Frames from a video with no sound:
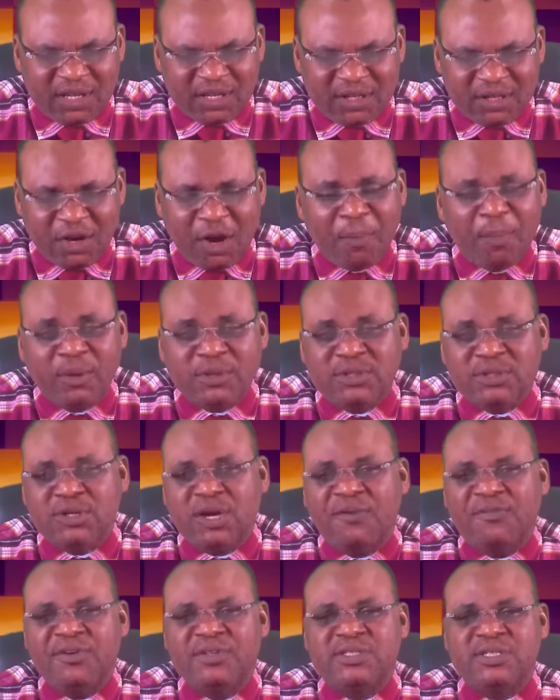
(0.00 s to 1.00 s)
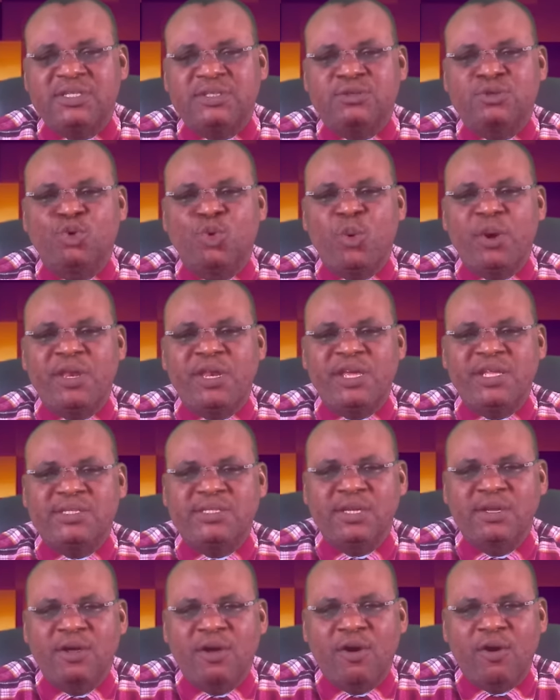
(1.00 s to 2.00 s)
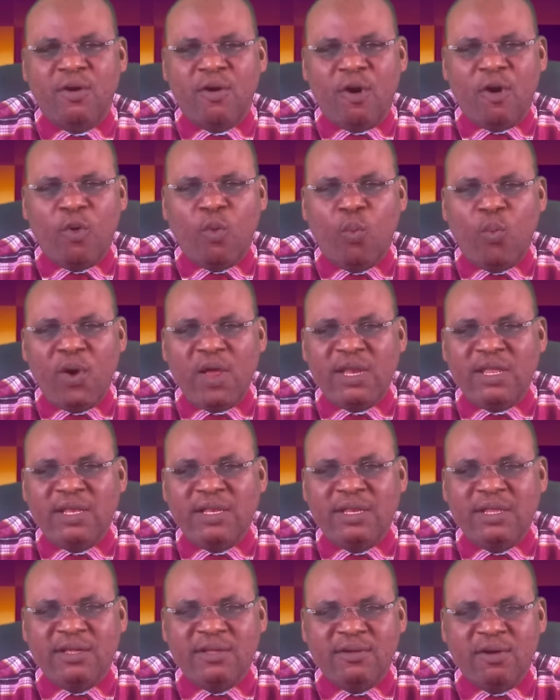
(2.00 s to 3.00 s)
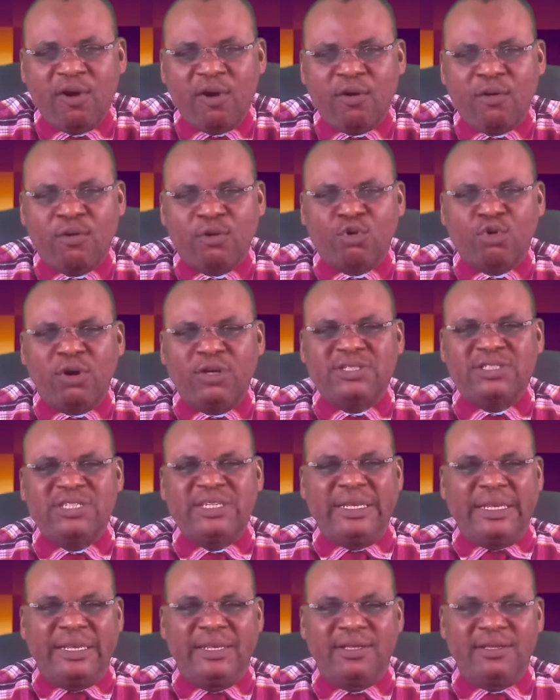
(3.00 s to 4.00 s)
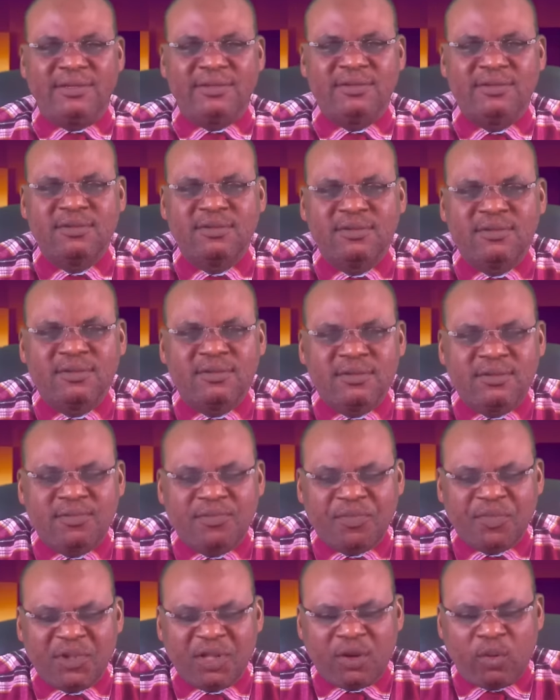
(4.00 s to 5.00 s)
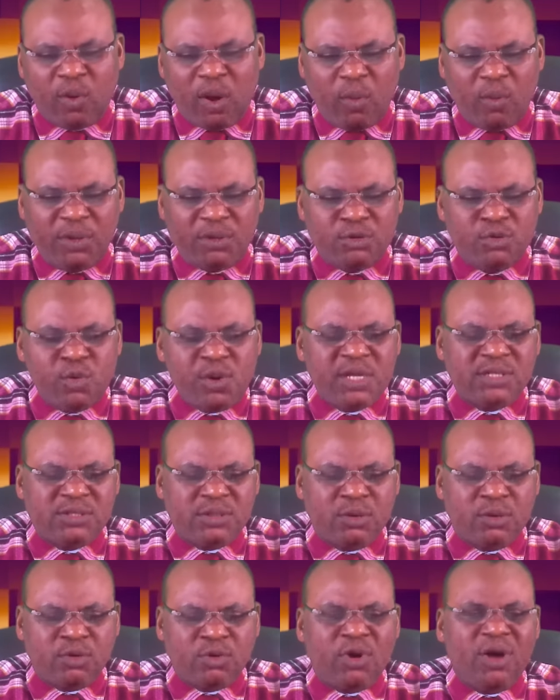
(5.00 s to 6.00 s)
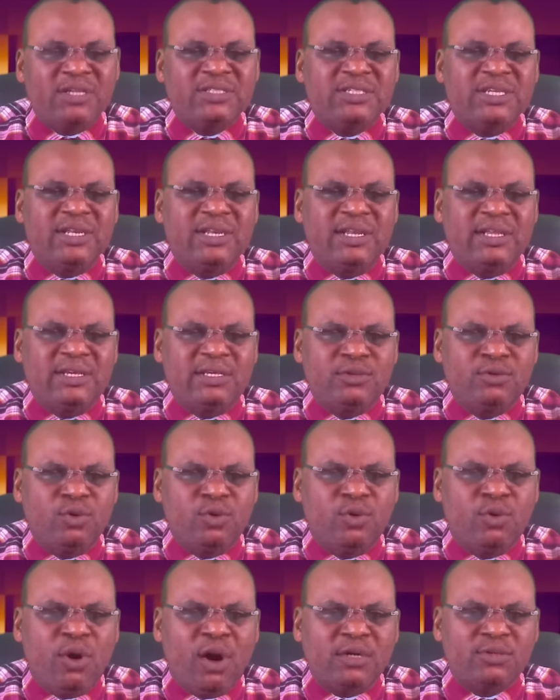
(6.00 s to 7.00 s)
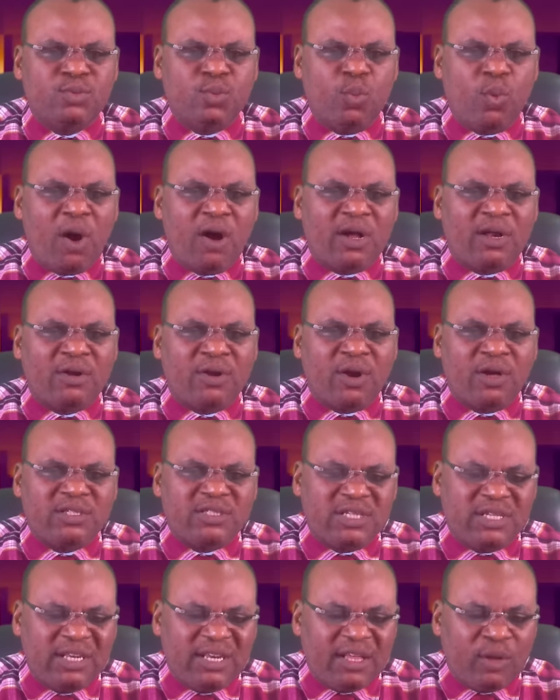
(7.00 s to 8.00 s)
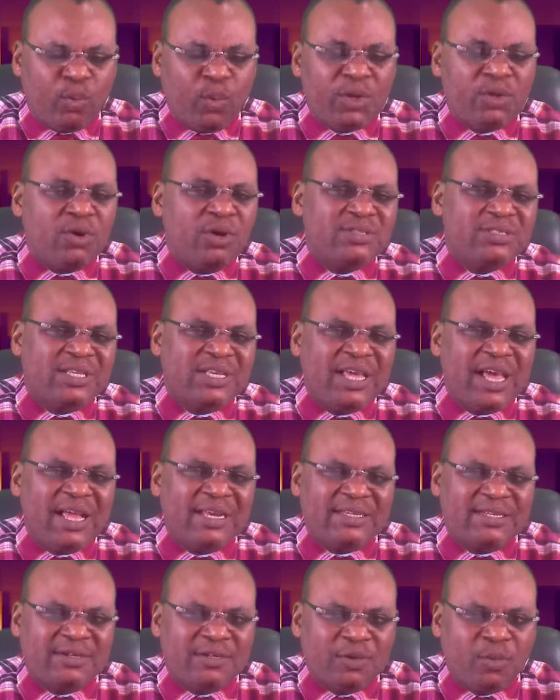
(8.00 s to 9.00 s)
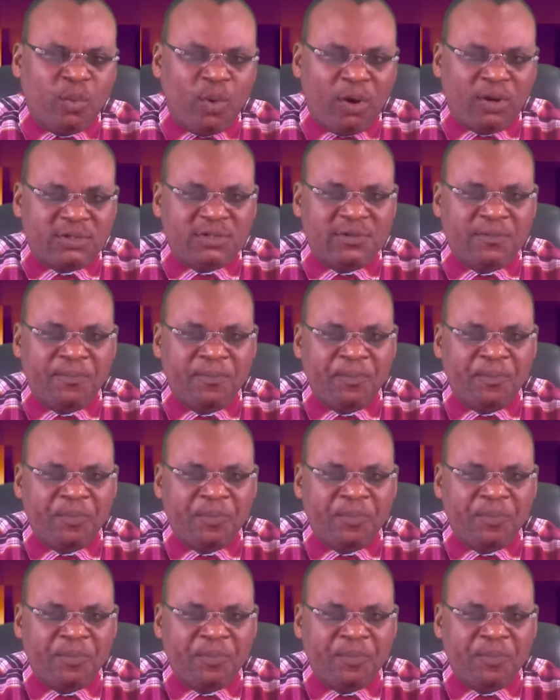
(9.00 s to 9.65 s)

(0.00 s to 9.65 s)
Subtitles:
The opposite of it is doing it unwillingly or grudgingly. When we do it grudgingly, do God's work grudgingly, we don't get the reward.